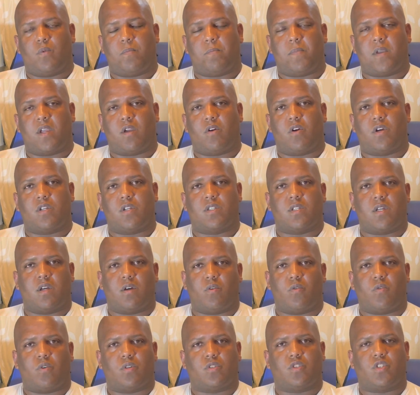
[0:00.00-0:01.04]
Big
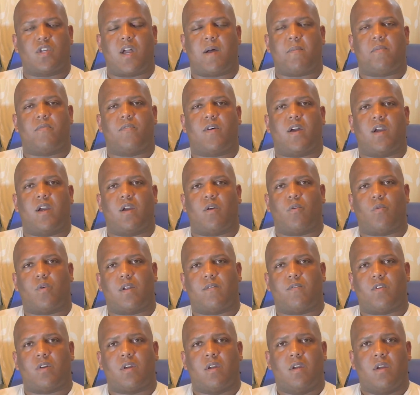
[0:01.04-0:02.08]
Cartel or Shopify or
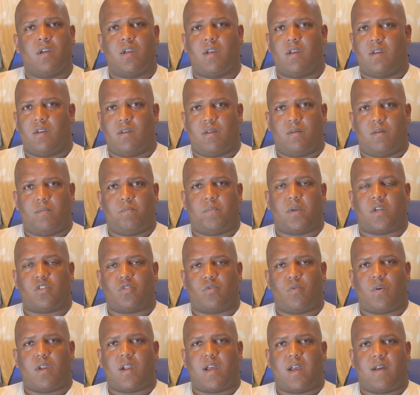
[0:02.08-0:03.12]
whatever, because
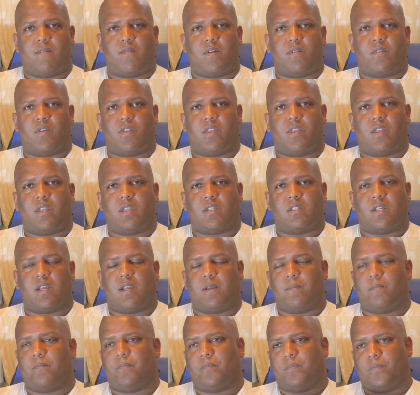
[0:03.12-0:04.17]
you want to have everything the
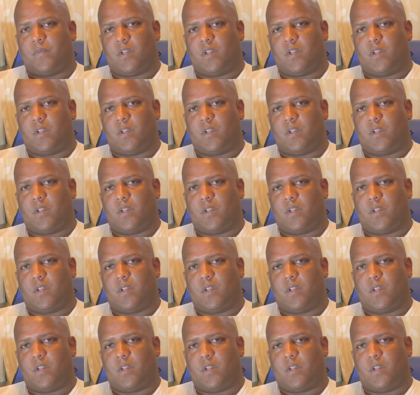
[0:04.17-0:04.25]
same.